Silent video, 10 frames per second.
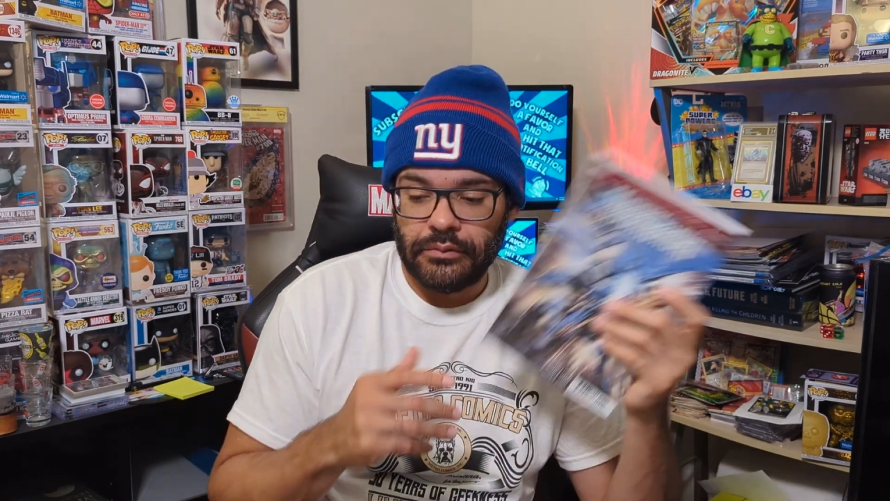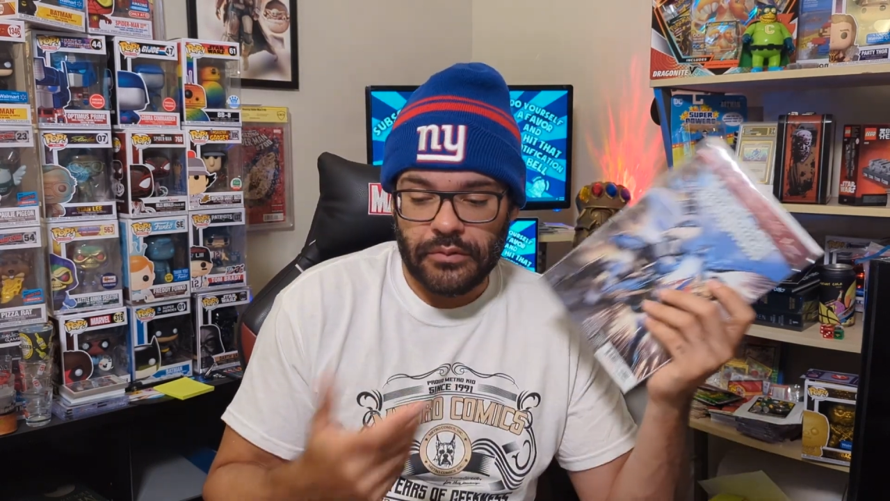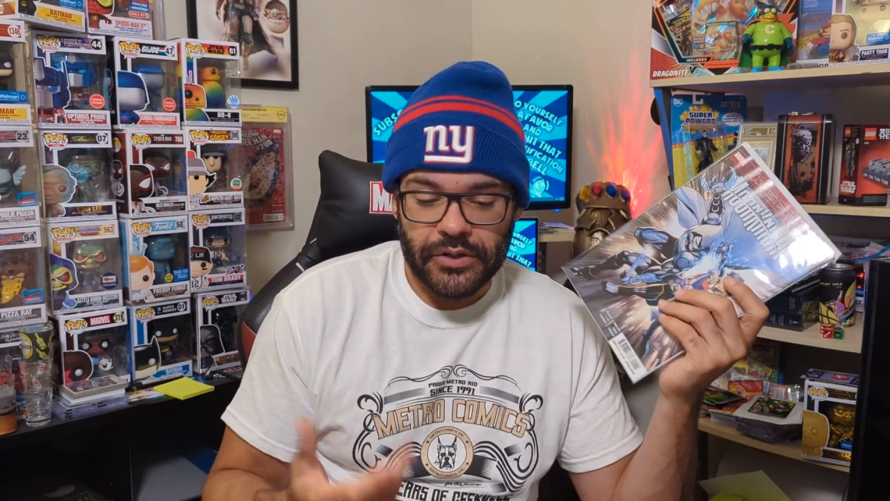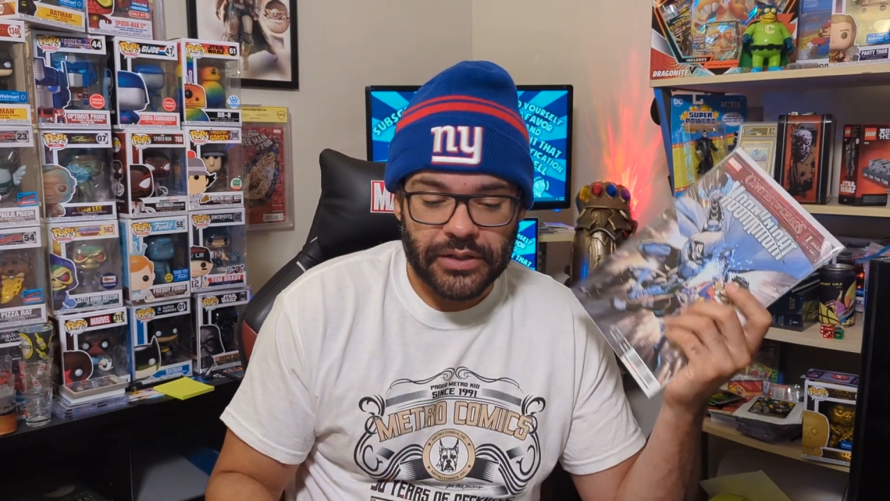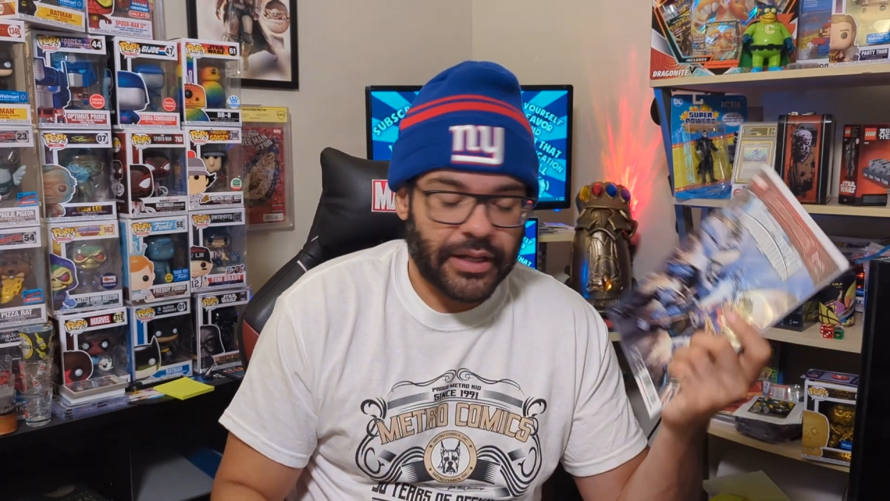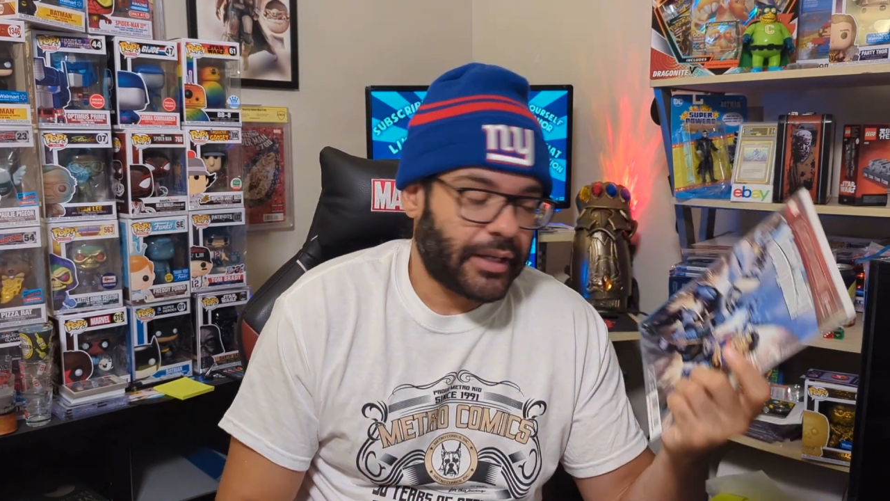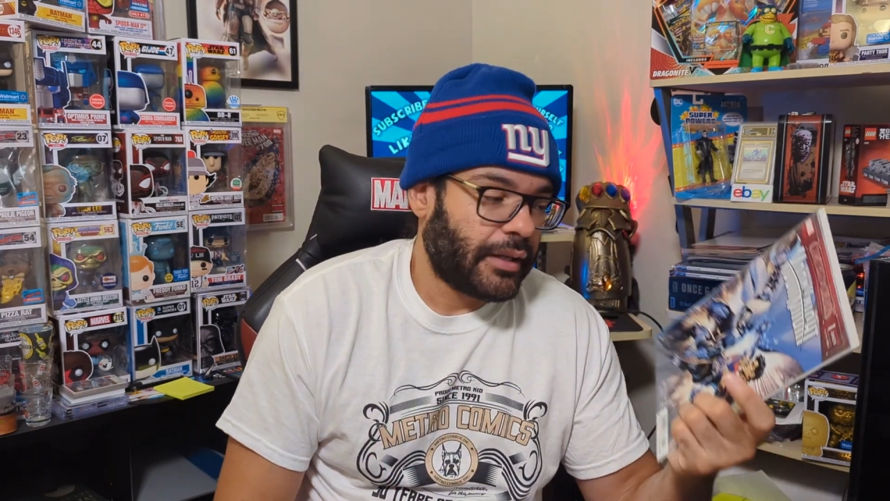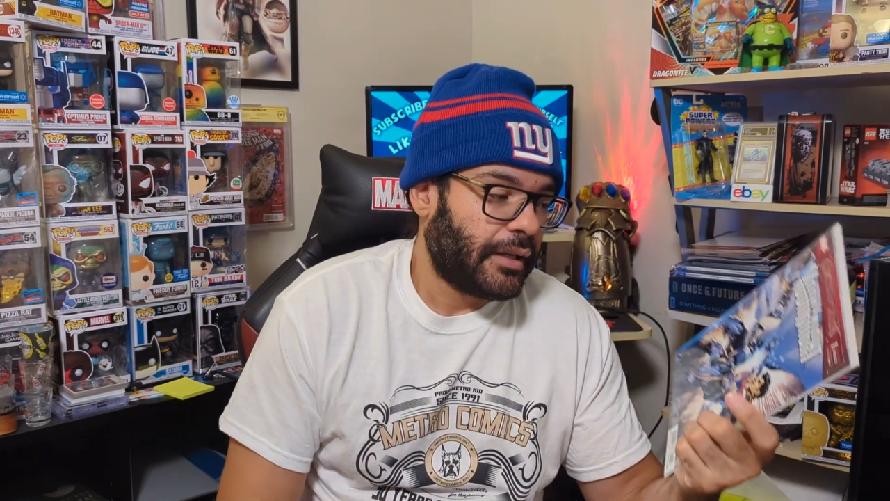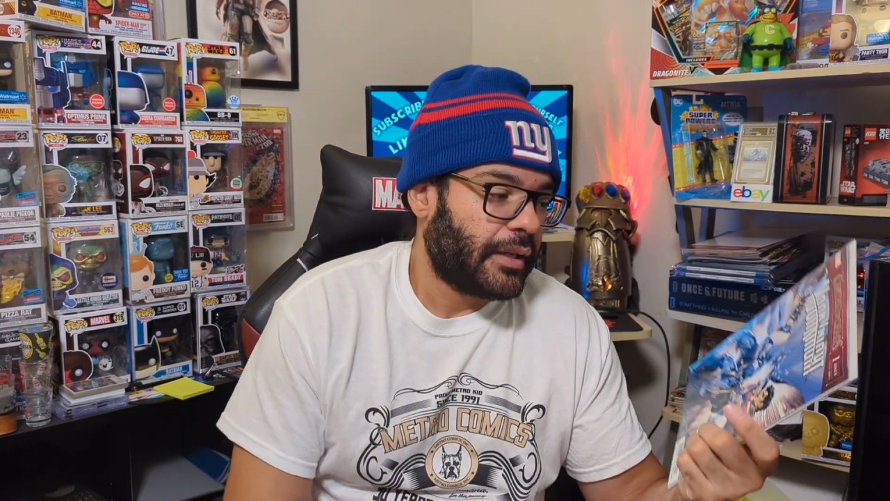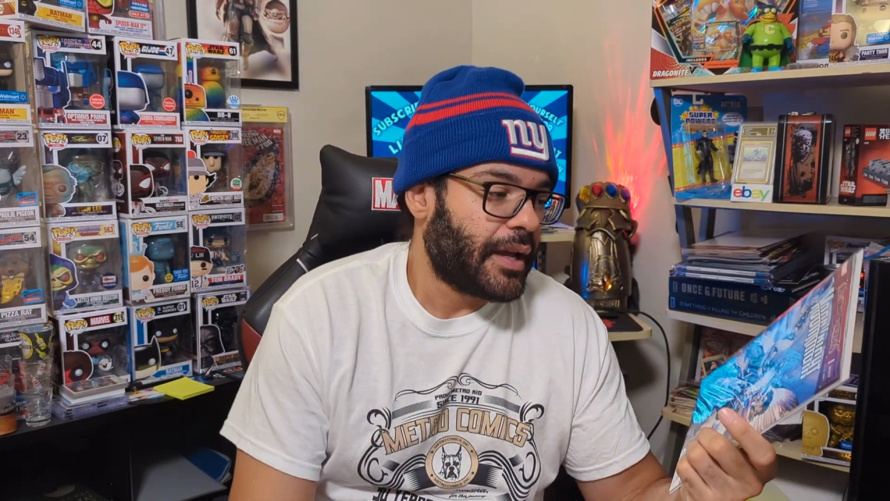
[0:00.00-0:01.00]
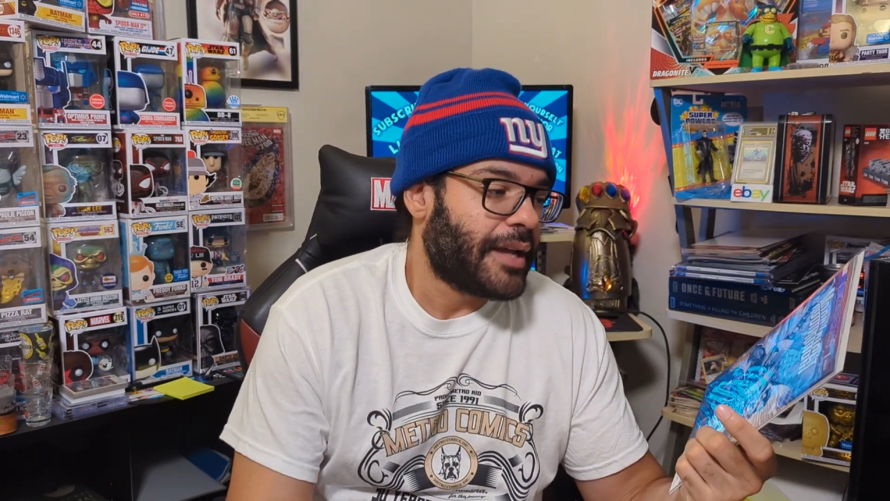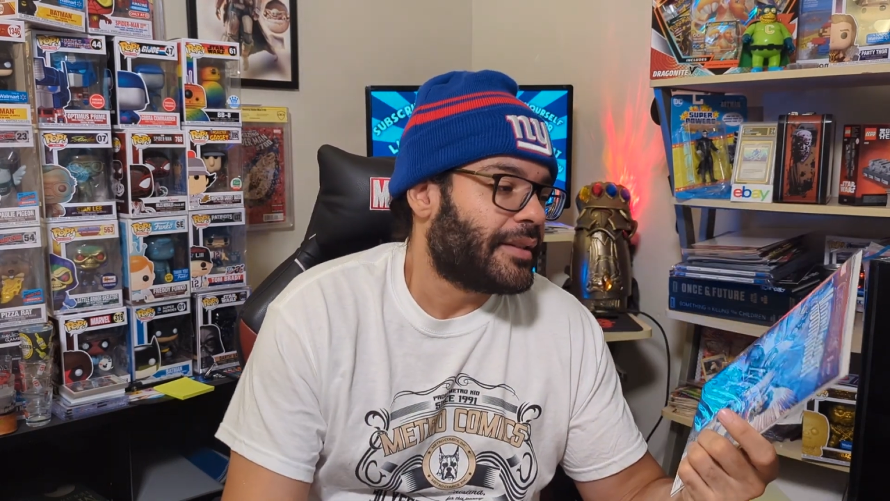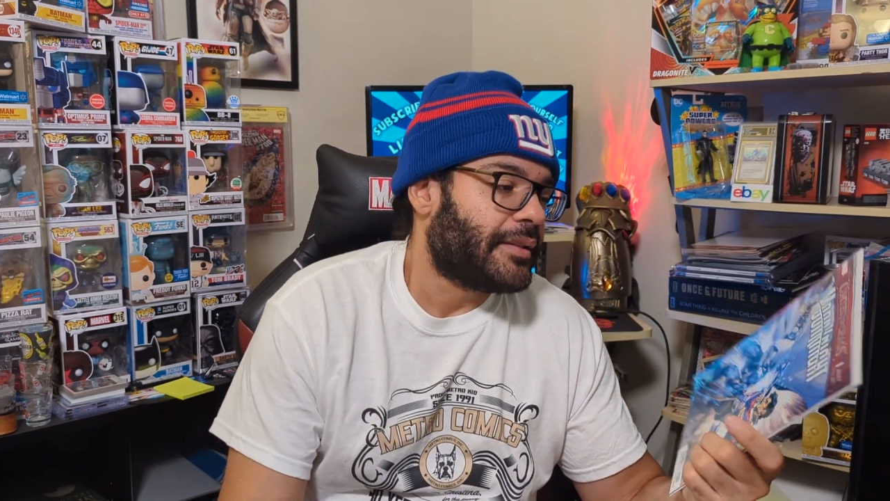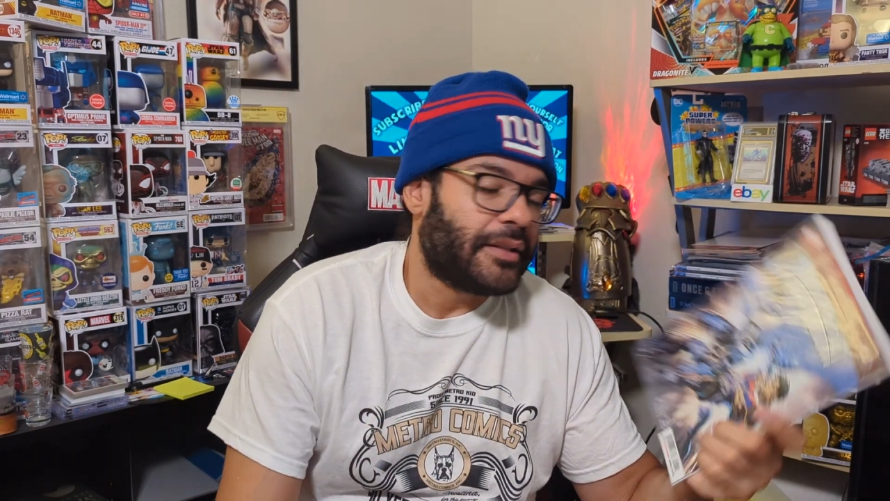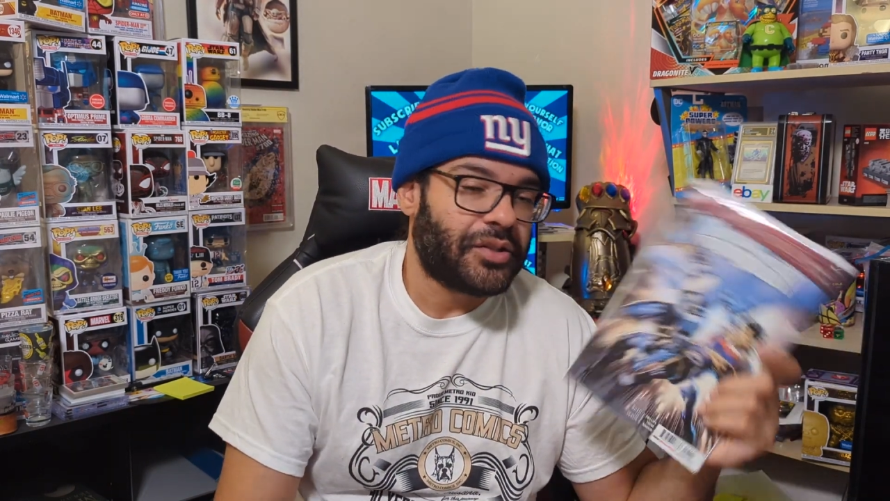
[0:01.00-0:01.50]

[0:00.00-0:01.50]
or you like Contest of